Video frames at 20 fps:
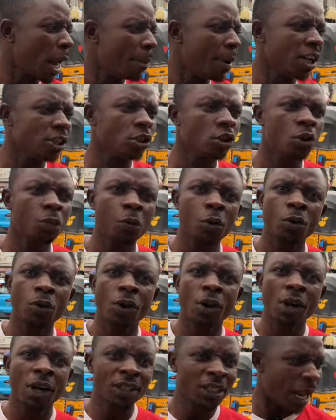Ahmed Tinubu.
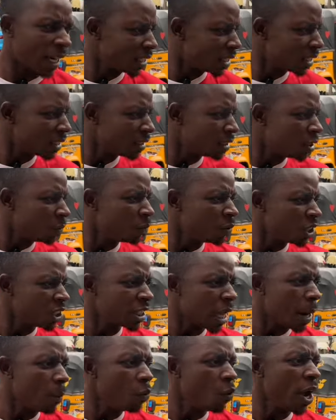That the
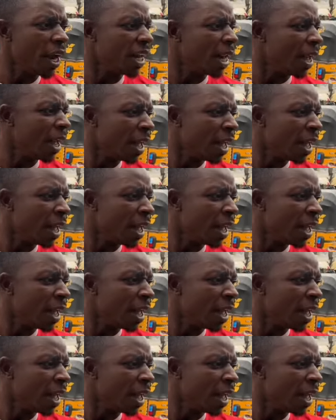same way